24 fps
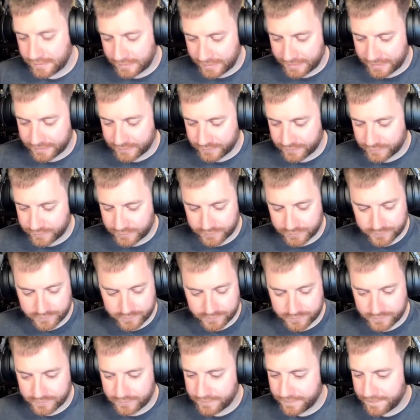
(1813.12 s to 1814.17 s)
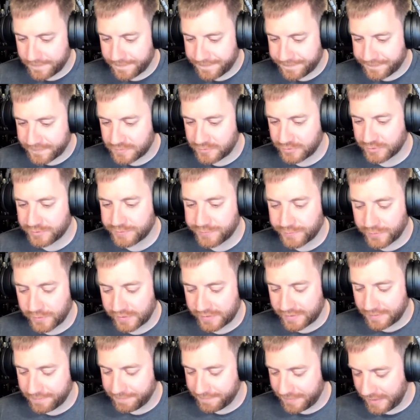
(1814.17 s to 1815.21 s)
Yeah, and just for
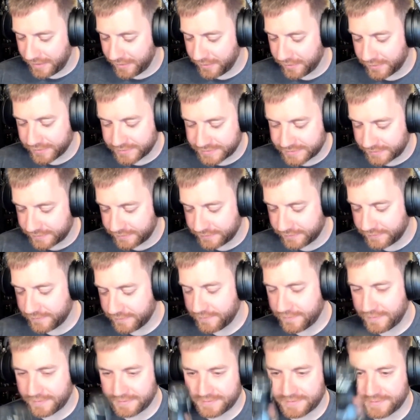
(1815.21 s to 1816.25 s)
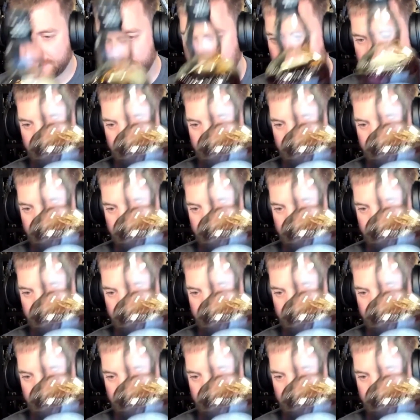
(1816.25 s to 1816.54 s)
a comparison, this is the